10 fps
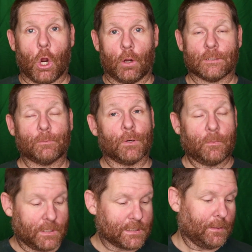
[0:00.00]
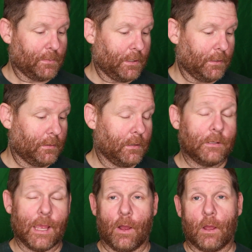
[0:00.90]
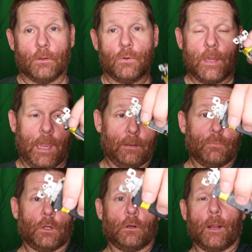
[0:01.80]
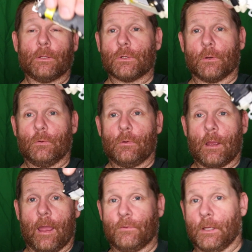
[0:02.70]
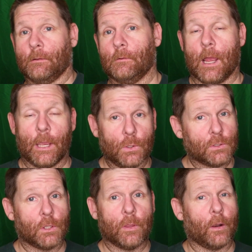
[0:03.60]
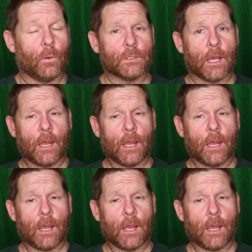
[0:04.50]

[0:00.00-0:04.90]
are pretty much slim to none. Now, you can put it around the screw. I've done, I used to do that all the